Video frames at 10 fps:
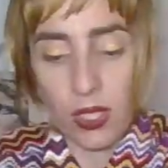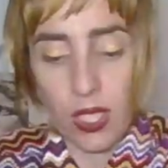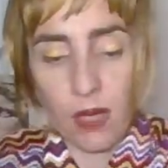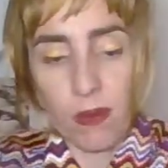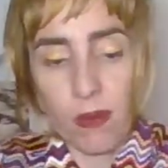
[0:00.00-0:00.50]

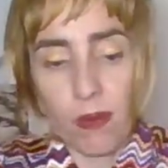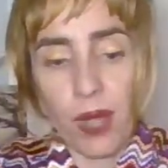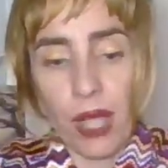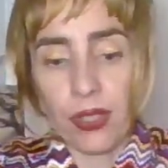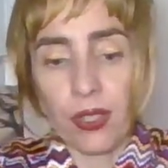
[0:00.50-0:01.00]
him.
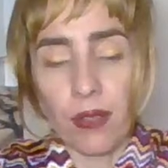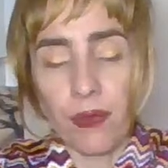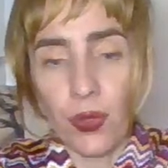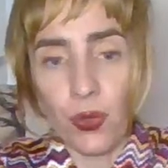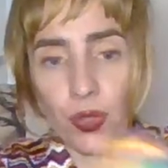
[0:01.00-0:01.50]
But in the
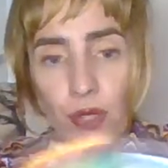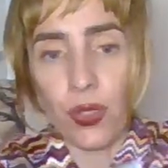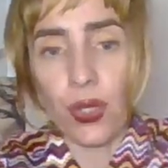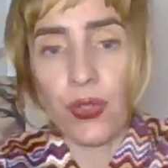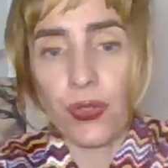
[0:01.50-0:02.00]
future,
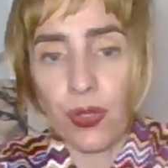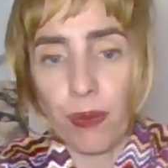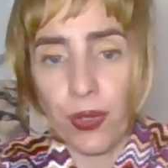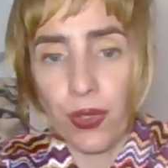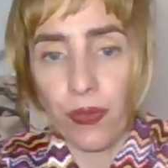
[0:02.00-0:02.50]
there is
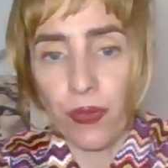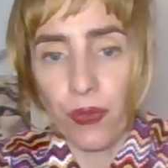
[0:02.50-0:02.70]
rebirth.